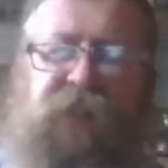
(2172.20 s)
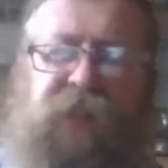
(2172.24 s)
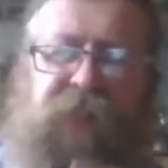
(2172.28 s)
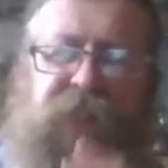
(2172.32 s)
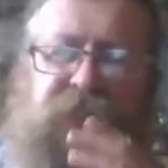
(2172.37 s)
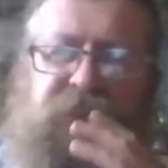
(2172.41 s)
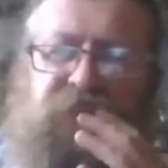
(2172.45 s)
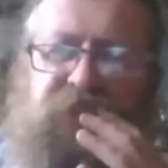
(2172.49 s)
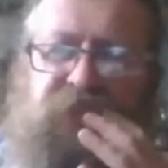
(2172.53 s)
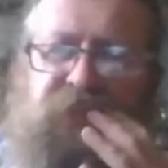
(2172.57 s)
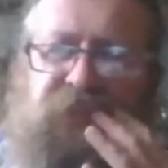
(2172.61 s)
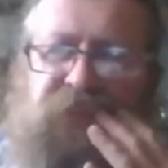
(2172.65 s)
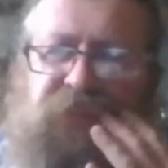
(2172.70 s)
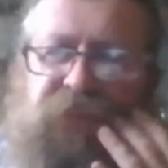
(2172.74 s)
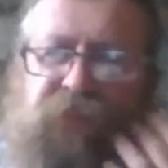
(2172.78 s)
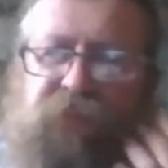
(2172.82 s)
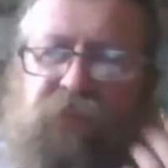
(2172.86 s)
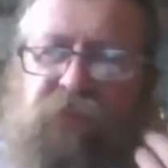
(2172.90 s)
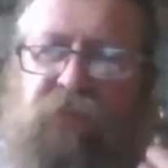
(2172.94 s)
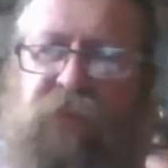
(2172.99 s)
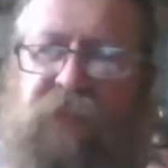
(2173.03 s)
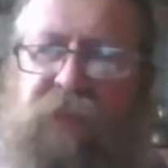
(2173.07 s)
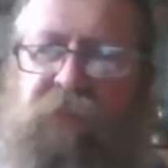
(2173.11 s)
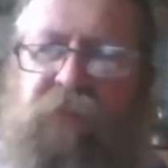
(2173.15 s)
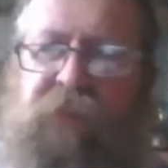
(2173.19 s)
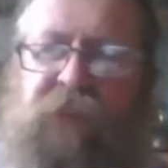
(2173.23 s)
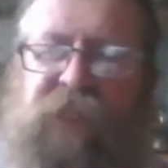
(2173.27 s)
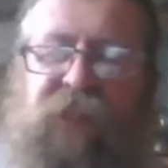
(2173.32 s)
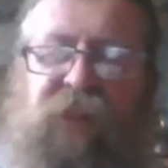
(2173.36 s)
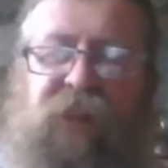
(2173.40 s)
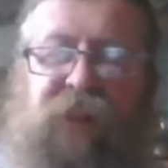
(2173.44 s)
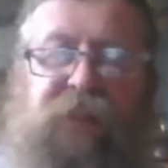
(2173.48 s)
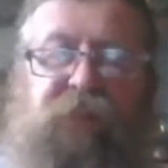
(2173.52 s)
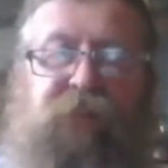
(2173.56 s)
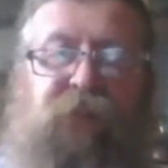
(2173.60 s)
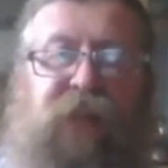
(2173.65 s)
thing, a bit
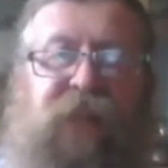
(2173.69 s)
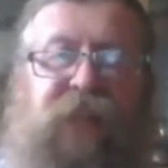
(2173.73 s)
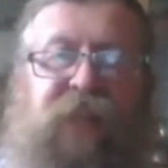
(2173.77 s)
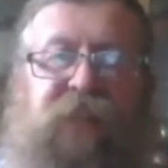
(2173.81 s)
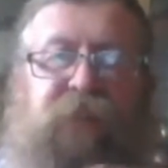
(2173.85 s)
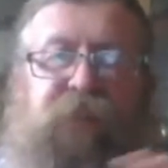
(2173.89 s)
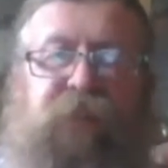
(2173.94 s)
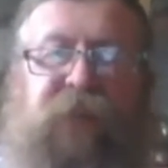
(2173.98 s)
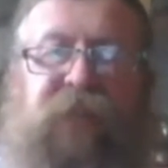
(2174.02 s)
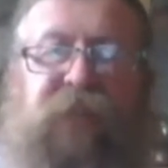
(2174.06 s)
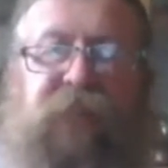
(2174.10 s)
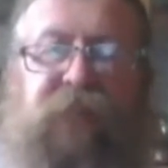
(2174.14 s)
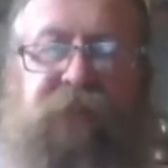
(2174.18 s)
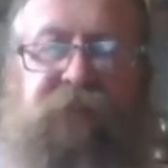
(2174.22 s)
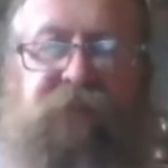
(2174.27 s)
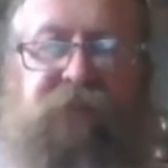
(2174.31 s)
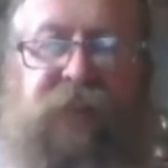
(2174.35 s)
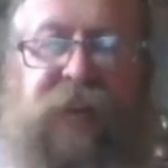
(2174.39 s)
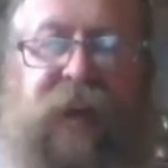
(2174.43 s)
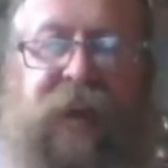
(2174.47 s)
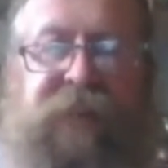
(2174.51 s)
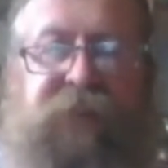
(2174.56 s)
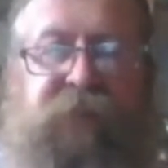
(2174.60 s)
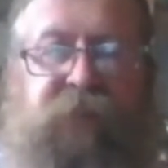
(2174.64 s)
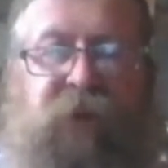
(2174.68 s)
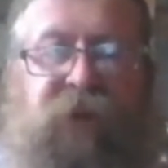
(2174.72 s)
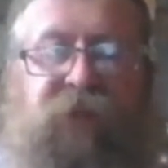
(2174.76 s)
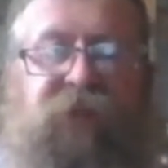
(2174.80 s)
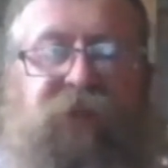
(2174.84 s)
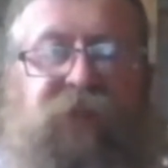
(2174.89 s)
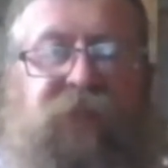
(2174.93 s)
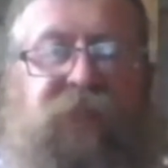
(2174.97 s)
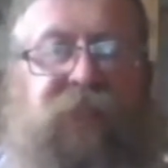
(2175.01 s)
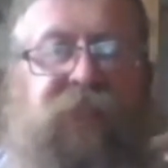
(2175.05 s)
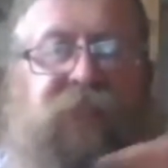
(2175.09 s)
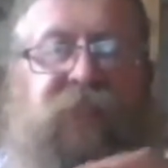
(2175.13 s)
like one of those big gas
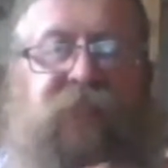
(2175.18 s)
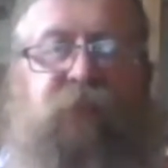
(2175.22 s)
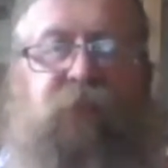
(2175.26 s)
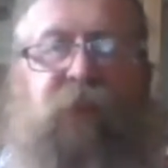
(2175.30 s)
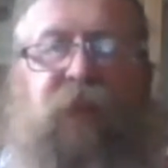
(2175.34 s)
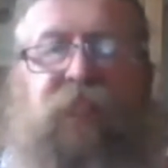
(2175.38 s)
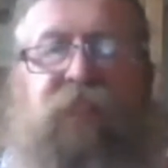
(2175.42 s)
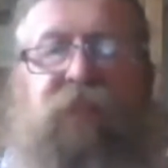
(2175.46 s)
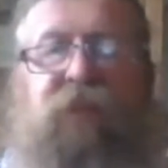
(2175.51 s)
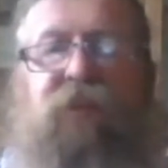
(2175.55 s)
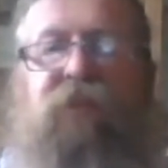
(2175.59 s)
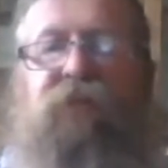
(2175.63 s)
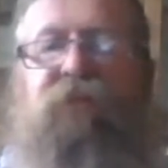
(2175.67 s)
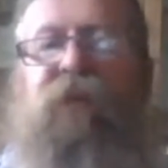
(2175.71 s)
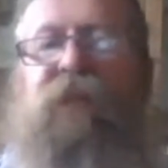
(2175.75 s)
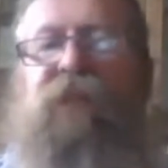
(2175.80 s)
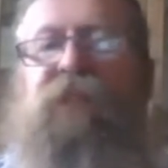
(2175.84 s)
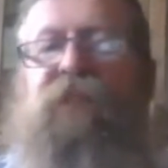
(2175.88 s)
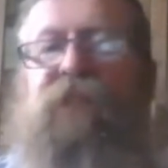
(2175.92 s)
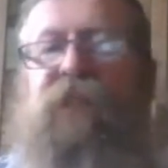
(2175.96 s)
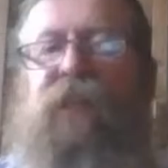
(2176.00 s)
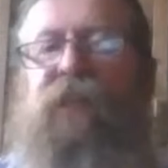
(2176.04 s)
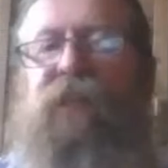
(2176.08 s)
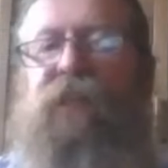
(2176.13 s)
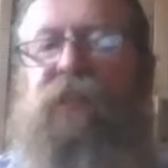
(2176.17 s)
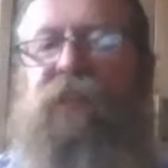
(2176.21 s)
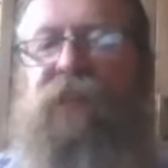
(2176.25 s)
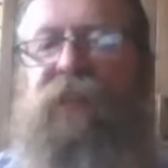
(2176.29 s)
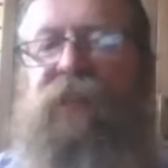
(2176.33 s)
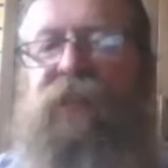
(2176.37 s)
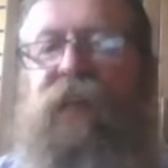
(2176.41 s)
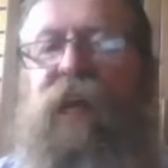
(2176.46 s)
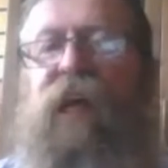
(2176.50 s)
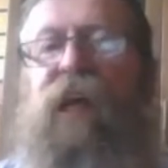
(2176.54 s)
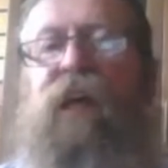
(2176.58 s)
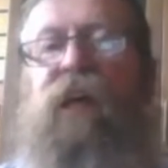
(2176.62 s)
bottles, those big long ones that you
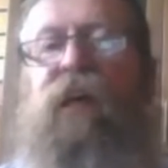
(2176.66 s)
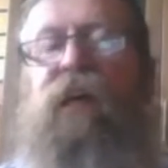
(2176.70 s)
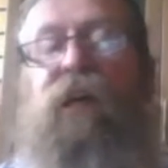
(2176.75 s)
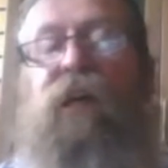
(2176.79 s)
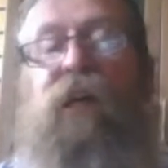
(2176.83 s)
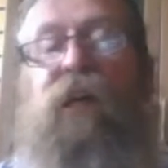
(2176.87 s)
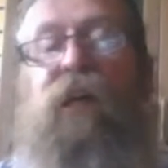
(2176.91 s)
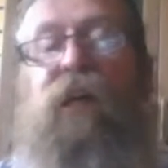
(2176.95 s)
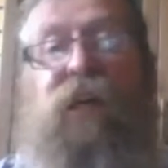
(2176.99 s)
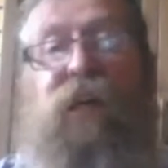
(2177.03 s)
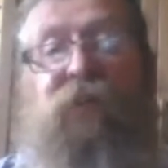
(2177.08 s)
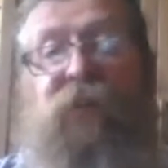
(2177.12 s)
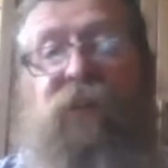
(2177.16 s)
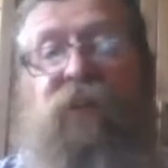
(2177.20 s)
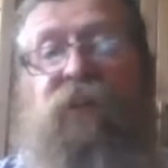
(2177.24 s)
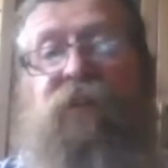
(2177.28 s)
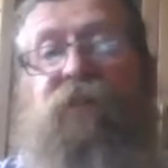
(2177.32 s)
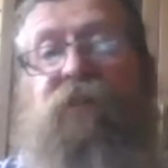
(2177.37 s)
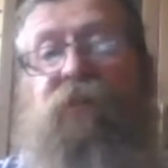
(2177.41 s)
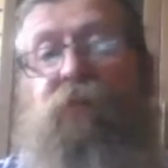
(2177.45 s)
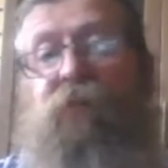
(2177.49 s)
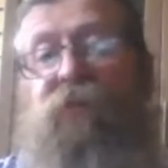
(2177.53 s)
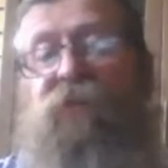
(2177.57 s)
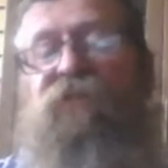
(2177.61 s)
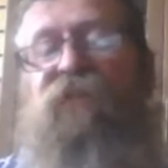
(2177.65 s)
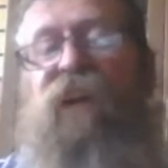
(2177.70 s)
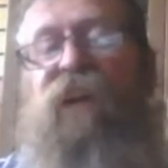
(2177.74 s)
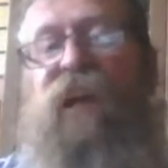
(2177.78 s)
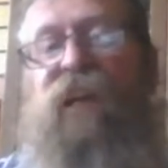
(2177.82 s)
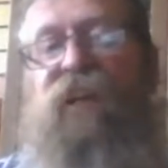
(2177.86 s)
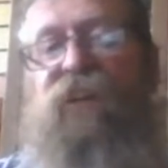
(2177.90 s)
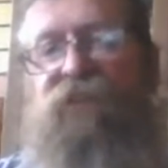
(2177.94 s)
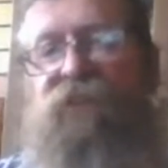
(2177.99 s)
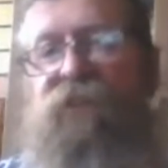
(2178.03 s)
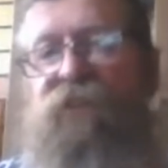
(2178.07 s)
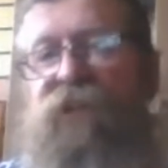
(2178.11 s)
see. If you
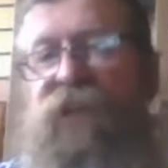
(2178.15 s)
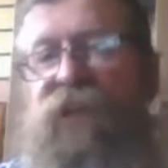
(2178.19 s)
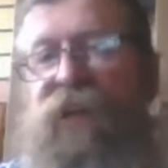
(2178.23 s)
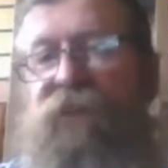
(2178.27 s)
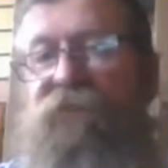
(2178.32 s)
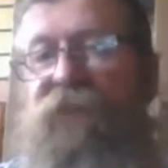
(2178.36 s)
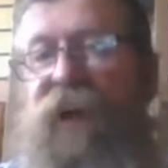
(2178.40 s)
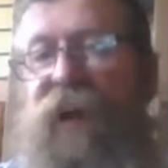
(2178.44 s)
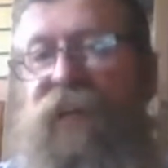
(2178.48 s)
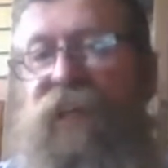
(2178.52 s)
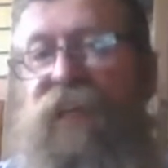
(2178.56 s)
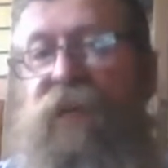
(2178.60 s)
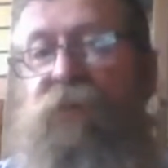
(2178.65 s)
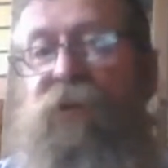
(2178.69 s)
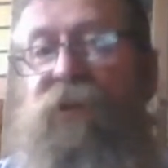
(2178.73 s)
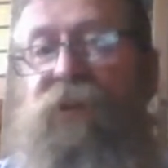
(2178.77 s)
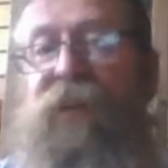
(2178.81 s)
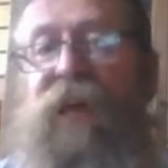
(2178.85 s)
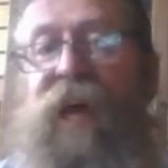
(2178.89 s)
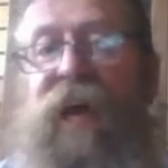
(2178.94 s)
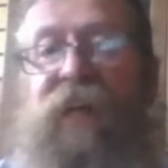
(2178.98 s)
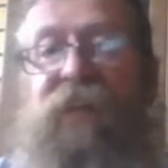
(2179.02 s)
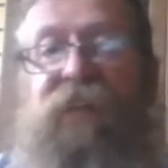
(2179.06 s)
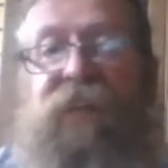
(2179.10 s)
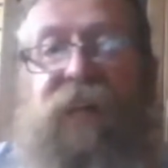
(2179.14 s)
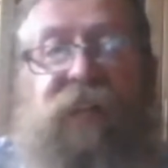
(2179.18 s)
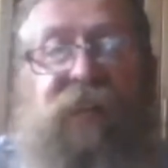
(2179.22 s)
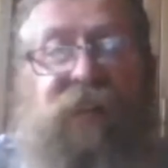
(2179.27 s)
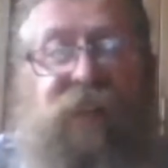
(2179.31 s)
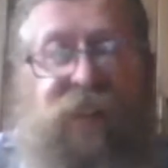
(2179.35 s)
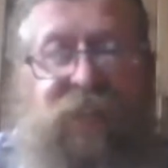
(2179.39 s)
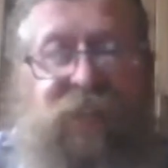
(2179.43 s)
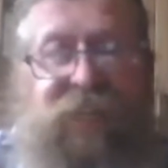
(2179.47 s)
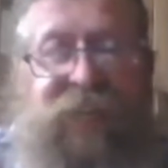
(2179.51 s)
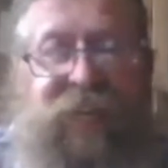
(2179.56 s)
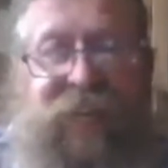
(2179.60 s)
create a strong enough vacuum on that, that
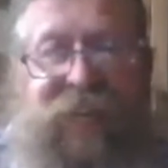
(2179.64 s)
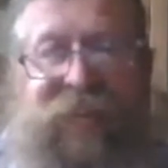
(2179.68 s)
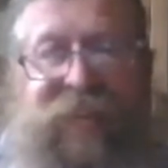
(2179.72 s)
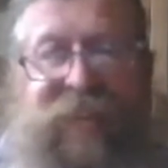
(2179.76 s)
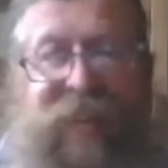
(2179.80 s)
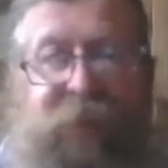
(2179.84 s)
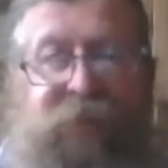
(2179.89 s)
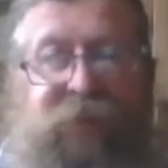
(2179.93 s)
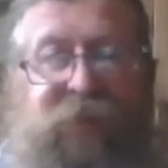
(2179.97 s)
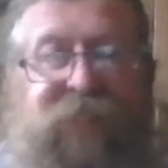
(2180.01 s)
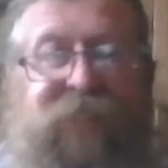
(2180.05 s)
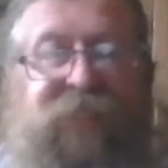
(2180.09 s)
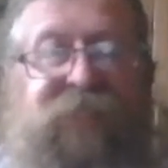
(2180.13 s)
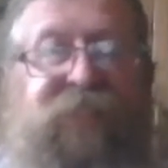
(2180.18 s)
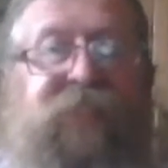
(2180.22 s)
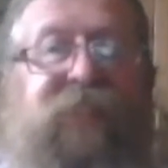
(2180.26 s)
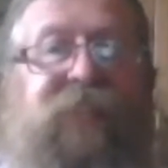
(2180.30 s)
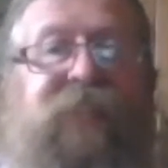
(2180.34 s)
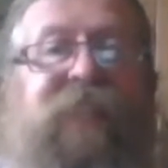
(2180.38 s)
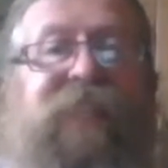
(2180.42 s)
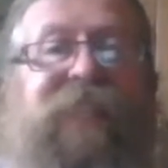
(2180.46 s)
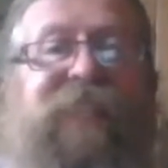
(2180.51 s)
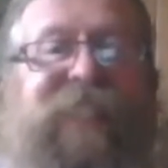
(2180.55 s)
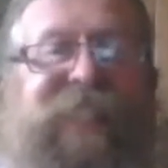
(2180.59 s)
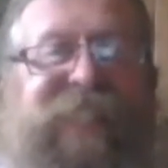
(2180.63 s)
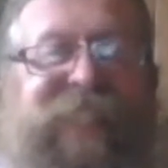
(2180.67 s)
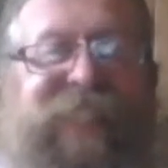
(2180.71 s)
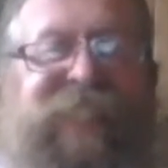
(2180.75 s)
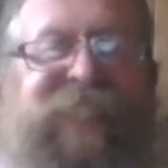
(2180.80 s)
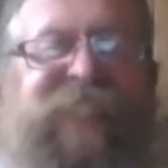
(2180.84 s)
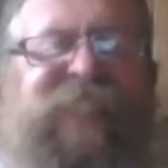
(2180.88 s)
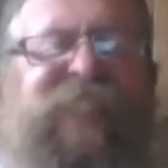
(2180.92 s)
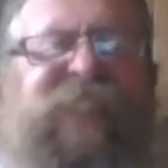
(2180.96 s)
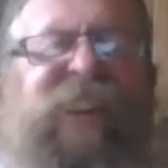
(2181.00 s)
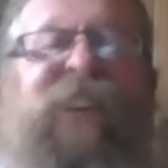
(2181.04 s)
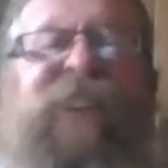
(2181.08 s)
thing collapses. This
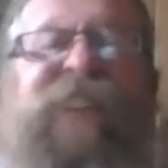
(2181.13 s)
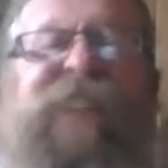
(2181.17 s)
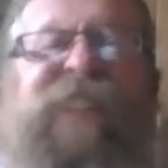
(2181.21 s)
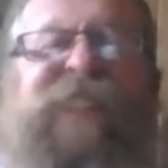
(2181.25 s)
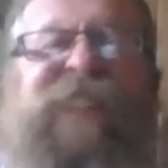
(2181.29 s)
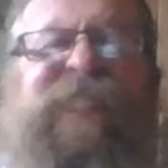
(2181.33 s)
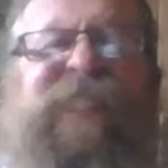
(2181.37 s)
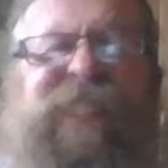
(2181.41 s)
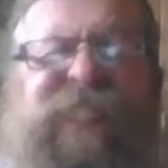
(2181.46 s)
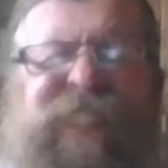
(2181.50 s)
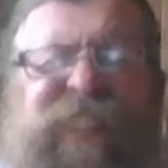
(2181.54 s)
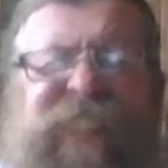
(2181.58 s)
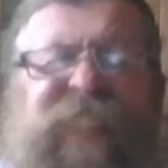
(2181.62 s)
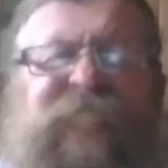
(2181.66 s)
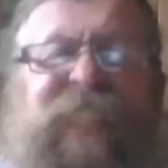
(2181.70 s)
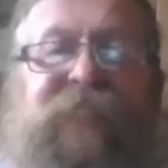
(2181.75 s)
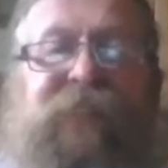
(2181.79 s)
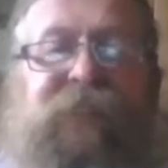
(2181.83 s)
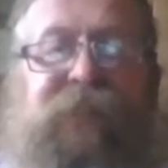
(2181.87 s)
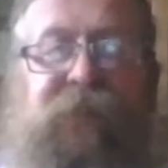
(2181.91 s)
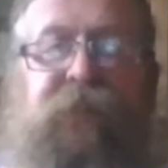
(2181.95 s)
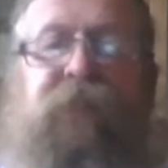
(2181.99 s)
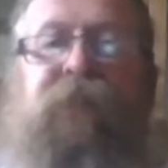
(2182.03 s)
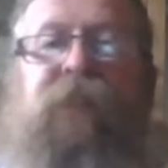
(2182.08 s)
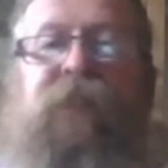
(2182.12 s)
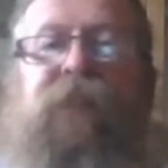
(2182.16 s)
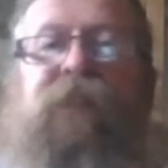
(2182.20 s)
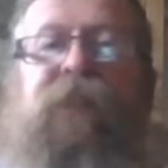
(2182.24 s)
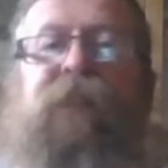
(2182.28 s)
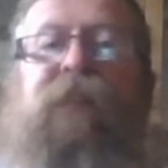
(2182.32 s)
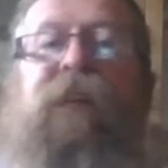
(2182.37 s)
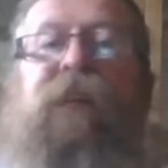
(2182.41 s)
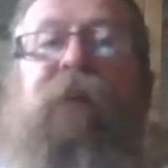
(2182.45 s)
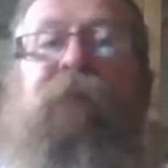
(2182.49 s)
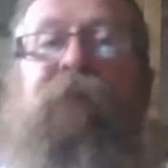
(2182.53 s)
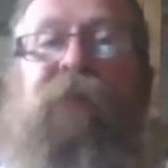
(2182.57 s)
solid steel.
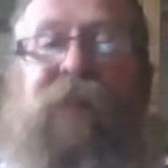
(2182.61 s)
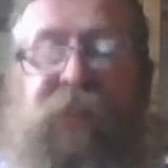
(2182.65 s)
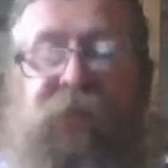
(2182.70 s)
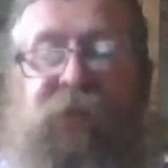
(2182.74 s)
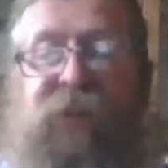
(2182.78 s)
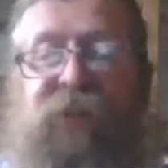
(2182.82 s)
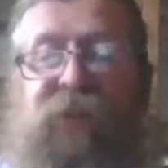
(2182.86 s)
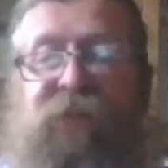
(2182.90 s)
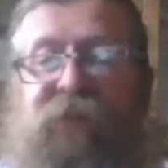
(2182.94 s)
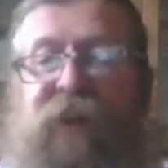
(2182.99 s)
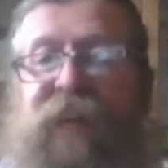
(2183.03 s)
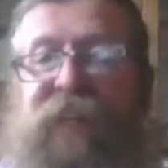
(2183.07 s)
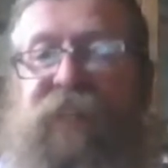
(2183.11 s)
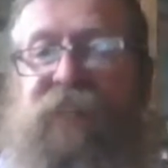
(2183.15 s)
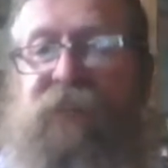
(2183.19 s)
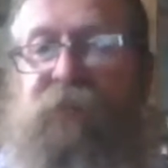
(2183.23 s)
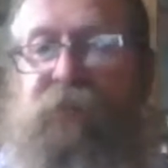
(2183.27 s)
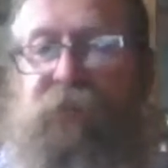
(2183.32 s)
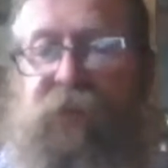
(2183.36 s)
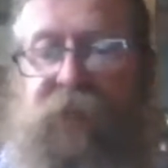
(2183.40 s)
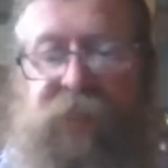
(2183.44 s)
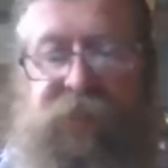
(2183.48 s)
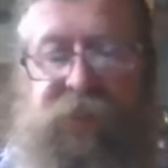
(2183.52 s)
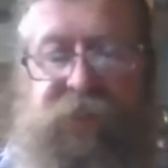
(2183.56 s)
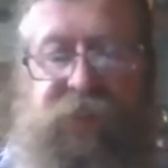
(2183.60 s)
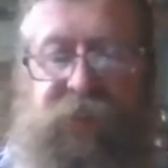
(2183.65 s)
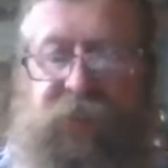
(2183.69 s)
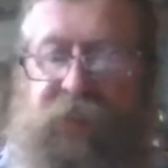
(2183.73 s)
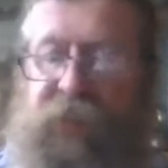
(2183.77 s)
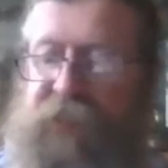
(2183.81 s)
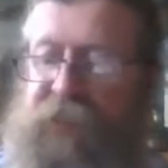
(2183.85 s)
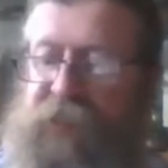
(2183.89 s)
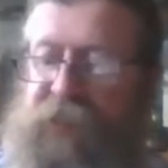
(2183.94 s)
That's what a vacuum does.